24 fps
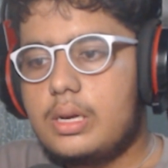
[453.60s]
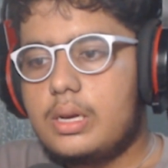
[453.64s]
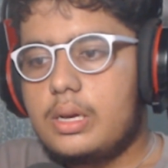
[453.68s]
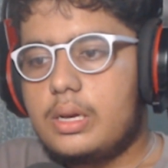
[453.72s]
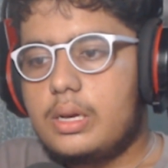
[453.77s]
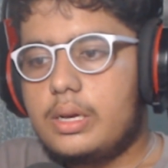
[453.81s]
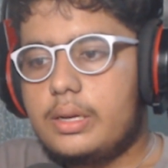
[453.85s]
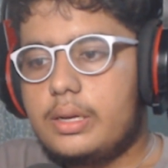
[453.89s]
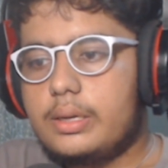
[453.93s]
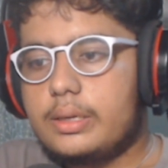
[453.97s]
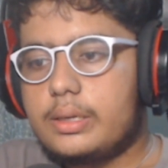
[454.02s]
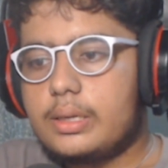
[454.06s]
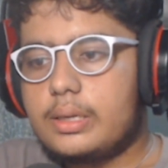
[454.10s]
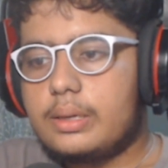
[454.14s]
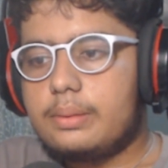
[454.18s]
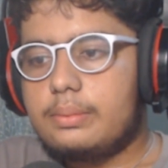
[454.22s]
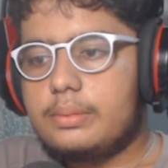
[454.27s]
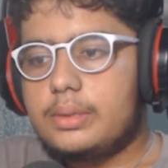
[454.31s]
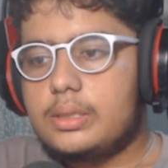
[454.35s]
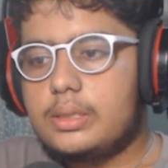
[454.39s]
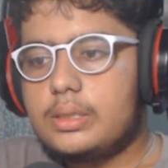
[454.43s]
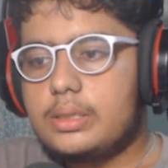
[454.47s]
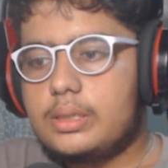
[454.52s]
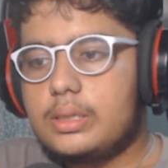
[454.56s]
in
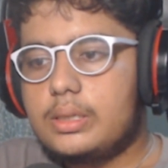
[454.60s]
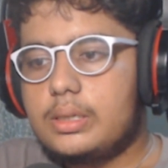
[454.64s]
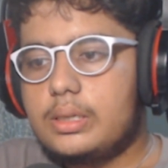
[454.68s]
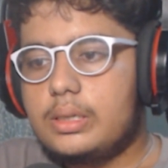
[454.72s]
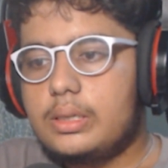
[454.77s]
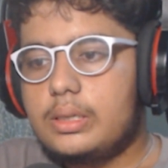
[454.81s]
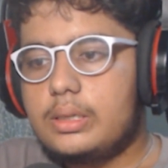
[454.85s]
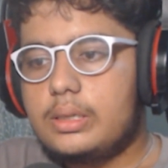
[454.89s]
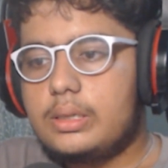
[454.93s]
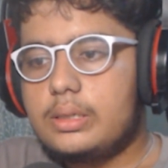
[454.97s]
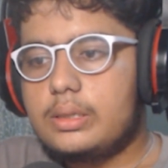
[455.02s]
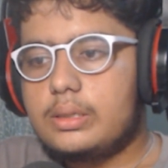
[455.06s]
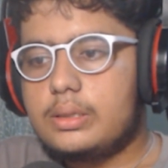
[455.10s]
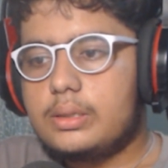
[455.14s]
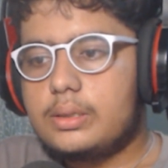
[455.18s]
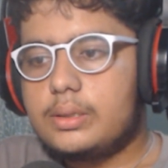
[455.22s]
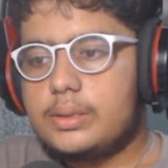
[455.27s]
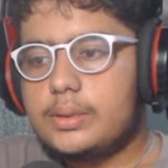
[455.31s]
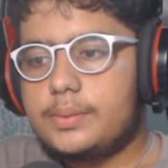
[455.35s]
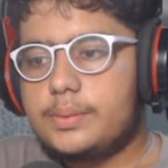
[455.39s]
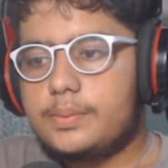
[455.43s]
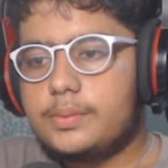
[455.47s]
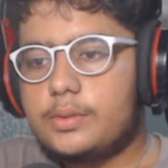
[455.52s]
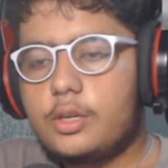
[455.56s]
chemistry,
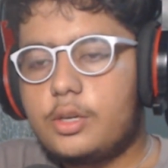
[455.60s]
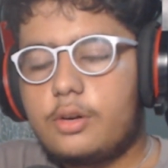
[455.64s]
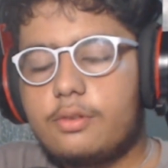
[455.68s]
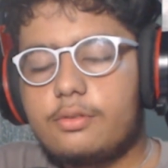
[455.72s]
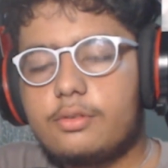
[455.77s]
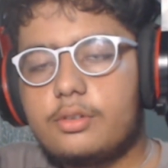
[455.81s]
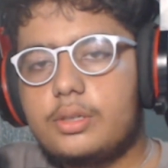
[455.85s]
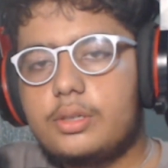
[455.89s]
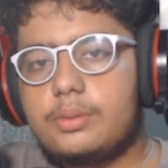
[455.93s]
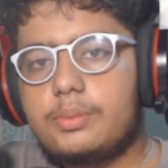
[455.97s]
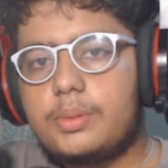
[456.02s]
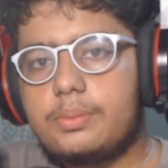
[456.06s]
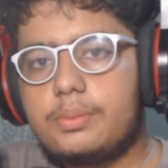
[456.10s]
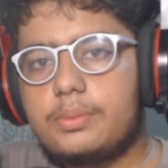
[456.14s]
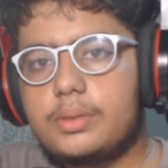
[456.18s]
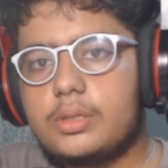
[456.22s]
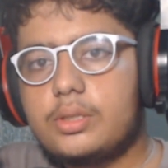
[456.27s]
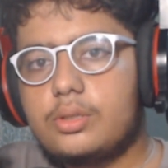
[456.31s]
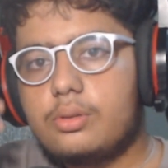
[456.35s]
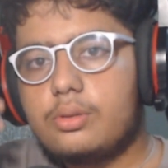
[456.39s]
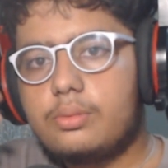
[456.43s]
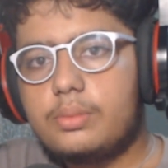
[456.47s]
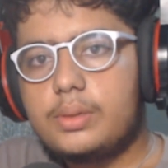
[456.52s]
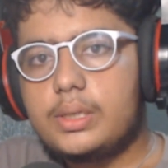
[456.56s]
you have to remember
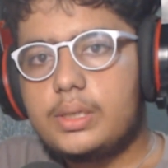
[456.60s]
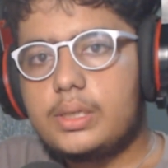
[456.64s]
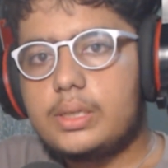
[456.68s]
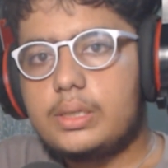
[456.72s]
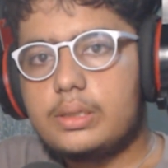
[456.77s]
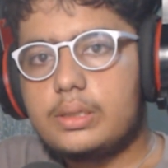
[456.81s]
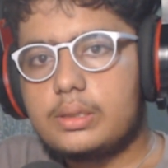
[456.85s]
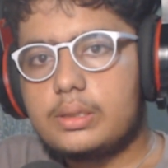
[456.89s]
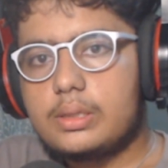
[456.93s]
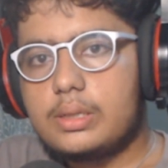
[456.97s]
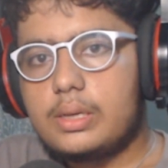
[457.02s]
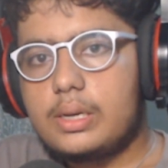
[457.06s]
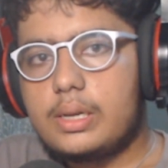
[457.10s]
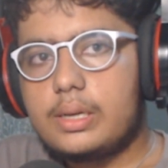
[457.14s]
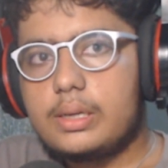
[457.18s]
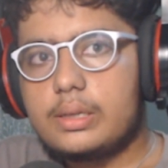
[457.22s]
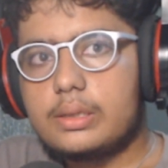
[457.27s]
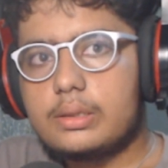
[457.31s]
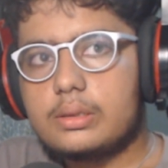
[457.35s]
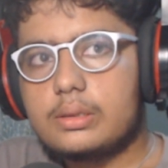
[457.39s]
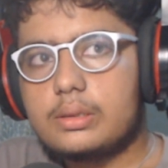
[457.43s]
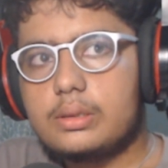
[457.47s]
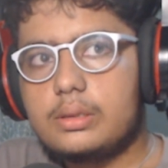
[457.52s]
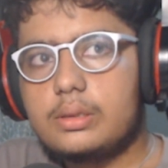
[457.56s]
so many things.
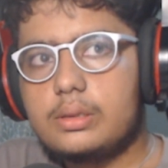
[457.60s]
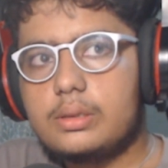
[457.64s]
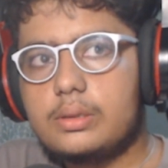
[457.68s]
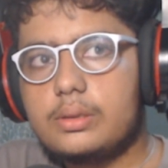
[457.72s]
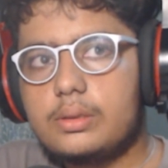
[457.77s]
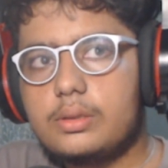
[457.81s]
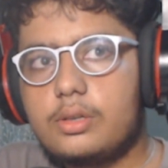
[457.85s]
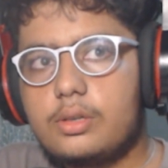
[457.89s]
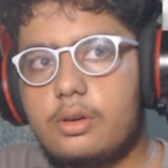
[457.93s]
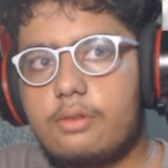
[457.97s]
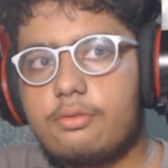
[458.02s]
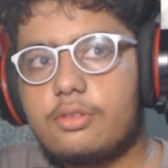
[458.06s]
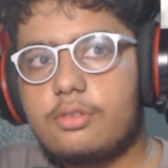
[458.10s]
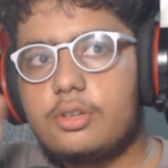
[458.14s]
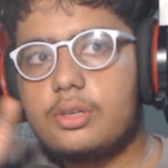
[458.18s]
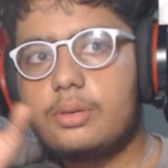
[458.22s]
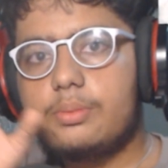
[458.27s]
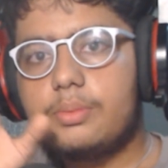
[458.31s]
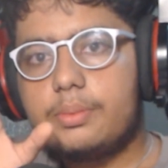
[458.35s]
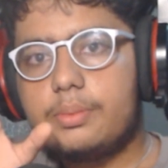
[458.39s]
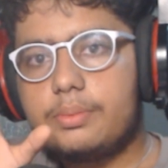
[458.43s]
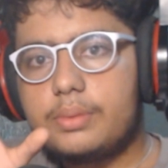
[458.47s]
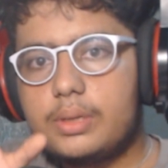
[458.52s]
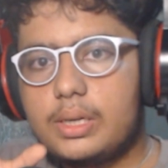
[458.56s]
Like you have to
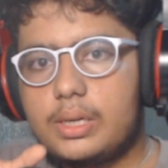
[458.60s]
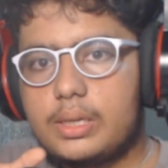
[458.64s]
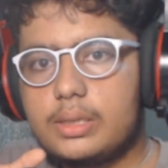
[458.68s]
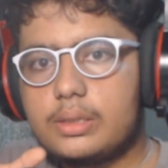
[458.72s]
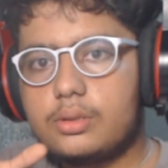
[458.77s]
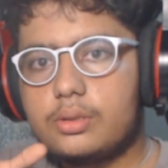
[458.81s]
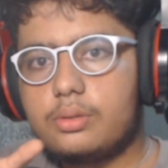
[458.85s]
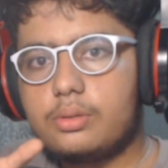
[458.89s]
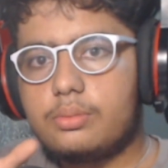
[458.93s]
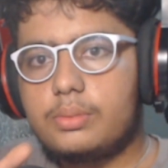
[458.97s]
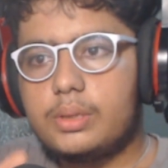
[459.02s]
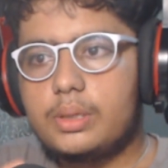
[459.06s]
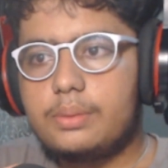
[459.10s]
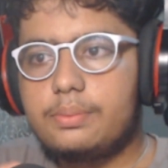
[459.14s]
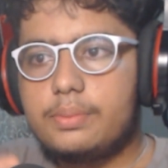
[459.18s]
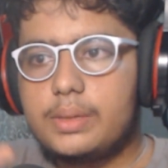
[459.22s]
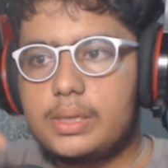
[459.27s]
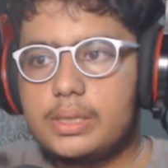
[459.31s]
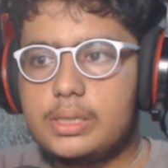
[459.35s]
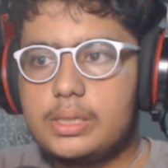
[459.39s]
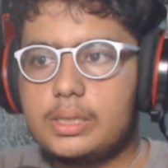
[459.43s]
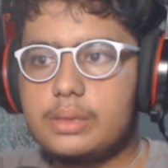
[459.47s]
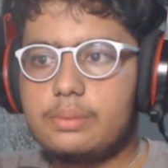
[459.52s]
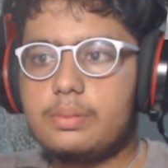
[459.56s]
remember like so many
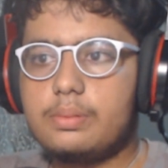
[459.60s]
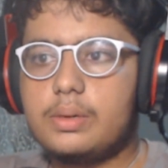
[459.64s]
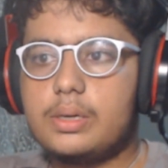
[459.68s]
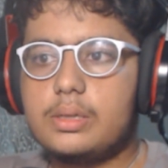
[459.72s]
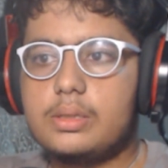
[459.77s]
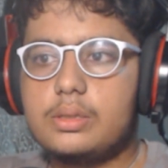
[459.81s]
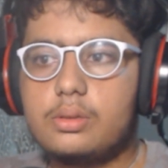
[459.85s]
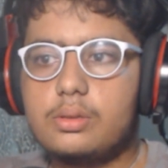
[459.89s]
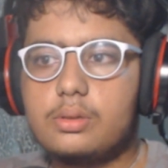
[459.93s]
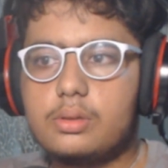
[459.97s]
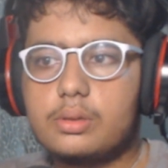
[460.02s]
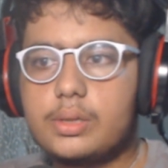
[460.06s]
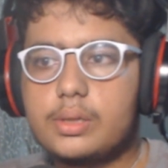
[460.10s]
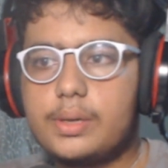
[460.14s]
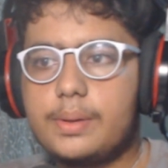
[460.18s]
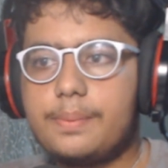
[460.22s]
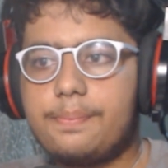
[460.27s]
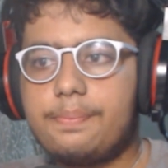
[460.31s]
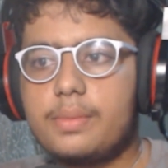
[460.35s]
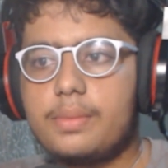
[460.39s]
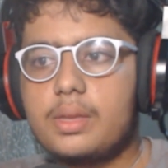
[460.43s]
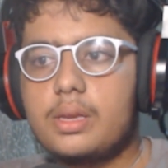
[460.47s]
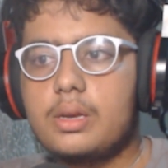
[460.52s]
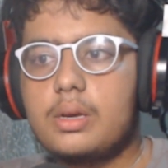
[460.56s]
basic parts.
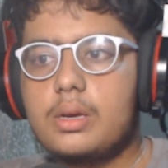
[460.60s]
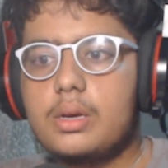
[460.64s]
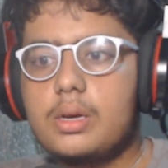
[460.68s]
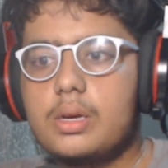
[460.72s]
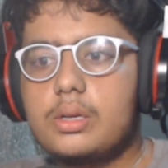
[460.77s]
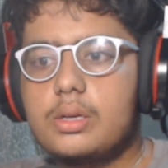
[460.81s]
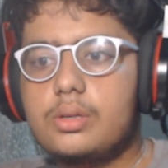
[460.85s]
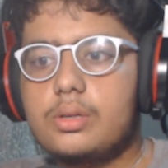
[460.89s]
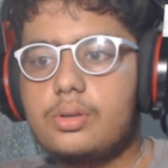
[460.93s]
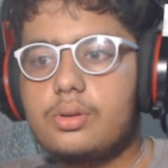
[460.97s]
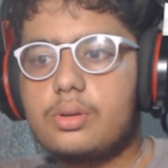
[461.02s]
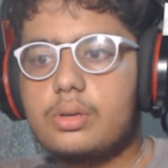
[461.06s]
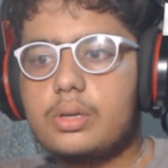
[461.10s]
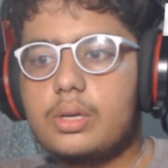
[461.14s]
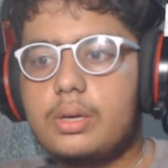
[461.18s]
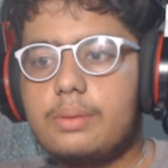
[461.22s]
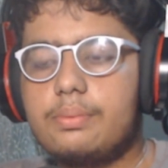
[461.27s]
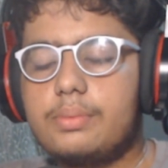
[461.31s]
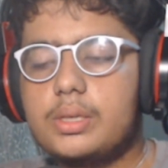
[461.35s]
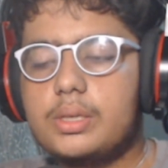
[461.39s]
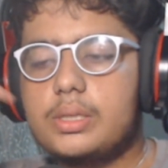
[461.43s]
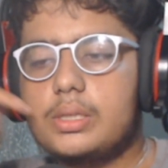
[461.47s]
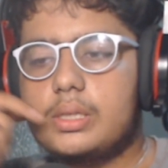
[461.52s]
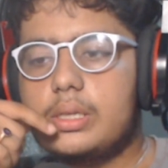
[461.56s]
Okay, so
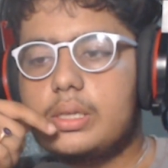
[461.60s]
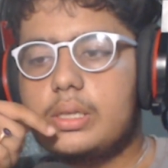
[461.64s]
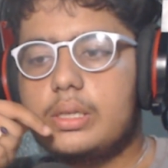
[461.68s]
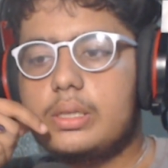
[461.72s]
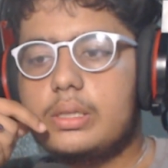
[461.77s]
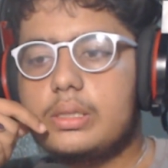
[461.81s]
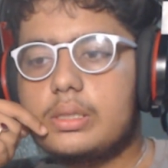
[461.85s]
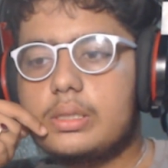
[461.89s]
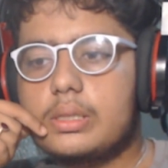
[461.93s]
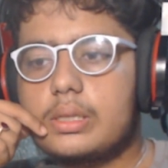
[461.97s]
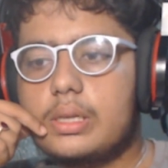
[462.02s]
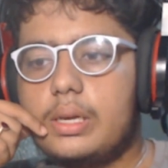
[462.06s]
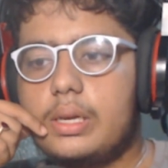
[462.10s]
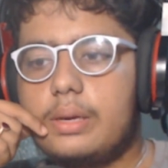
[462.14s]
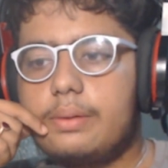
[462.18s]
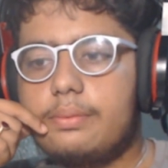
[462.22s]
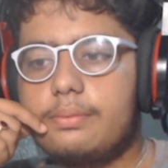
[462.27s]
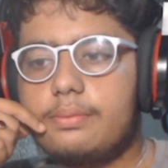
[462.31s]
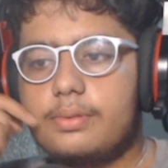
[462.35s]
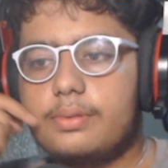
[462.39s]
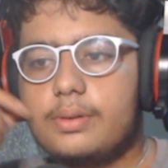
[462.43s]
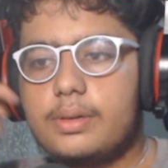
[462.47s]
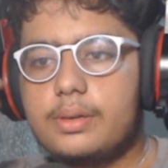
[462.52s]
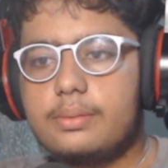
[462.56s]
chemistry is
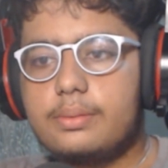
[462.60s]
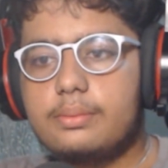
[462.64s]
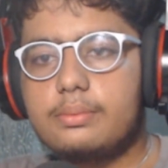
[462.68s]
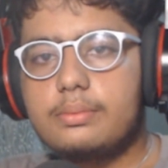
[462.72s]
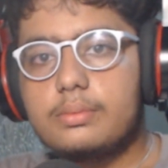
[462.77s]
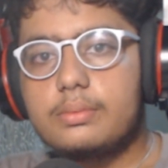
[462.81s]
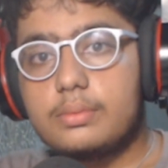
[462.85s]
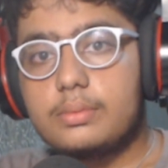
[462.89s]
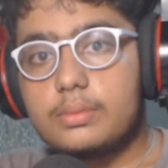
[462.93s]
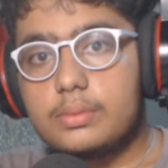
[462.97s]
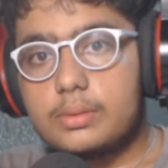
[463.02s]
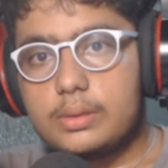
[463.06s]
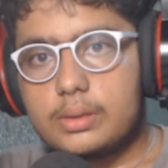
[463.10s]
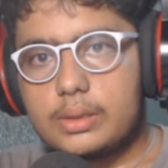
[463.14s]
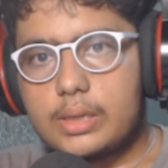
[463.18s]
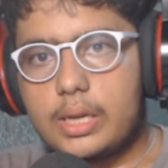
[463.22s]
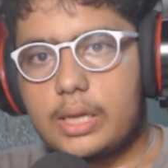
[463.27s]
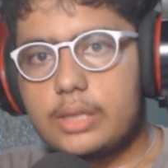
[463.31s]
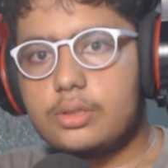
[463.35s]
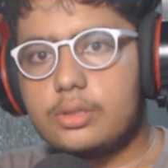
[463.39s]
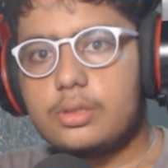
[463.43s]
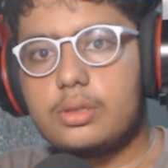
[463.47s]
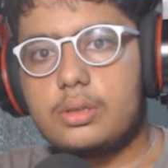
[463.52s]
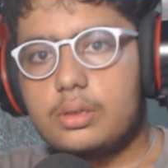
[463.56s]
came from
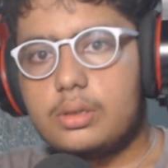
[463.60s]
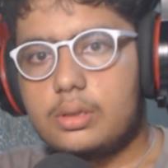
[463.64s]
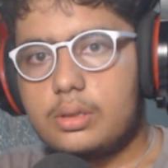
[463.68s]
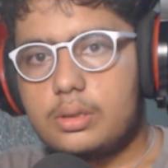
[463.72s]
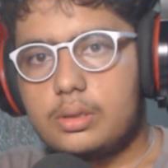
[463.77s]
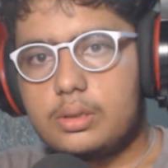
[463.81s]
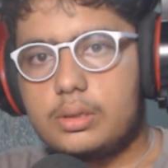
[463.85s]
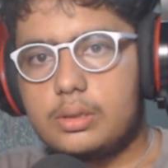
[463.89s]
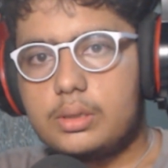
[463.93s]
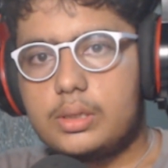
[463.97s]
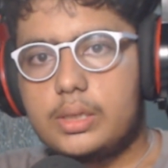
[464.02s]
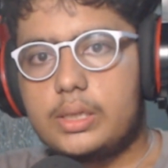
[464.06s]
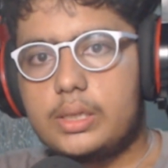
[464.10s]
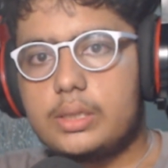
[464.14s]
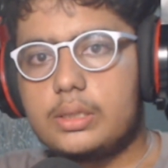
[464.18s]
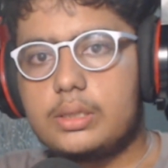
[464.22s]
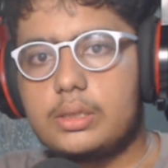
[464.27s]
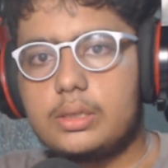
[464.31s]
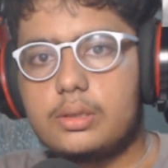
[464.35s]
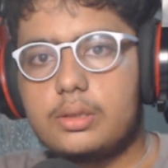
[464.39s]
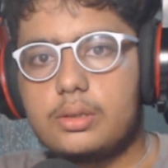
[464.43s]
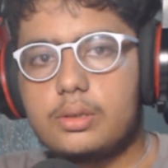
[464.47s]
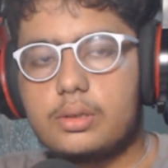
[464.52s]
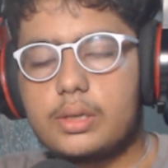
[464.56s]

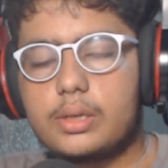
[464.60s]
nature.